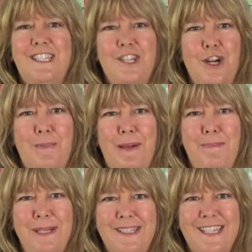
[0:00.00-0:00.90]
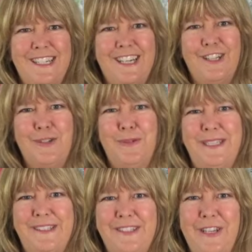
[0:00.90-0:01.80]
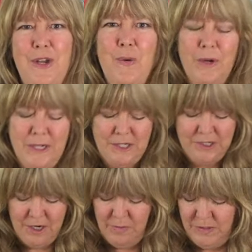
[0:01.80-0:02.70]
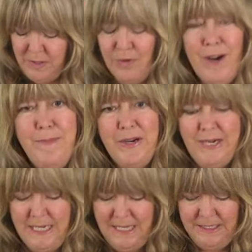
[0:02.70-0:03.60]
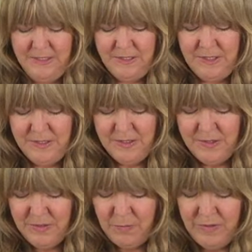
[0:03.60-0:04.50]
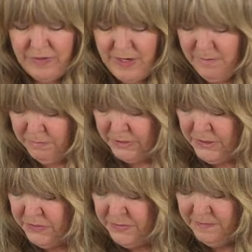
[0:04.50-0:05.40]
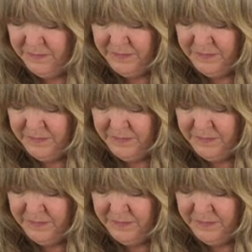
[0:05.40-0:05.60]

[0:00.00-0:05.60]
start by building a color wheel. We're going to start with the primary colors. We've got blue,